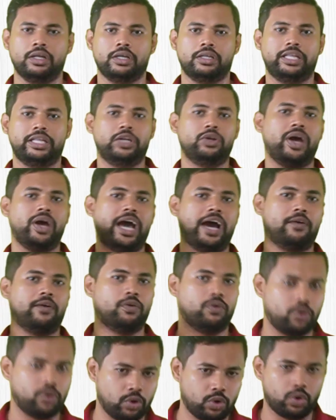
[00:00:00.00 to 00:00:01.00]
Then you
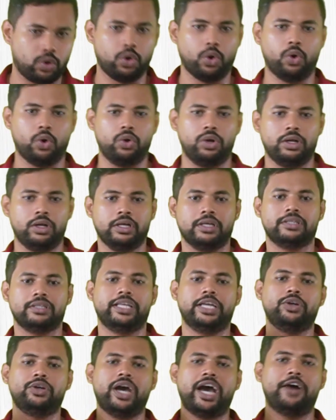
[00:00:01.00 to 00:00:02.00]
have coal,
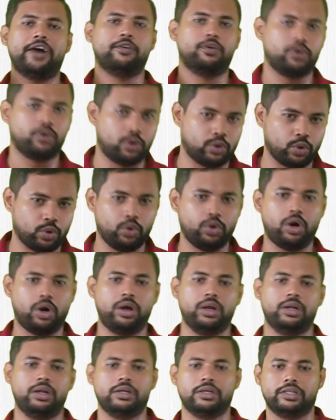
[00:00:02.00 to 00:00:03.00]
then you have crude
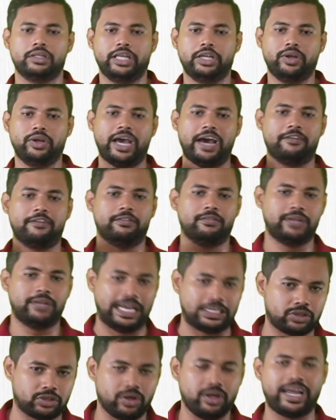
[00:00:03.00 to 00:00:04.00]
oil, then you have
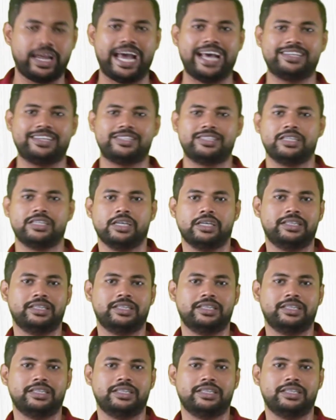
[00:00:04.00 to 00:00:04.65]
natural gas,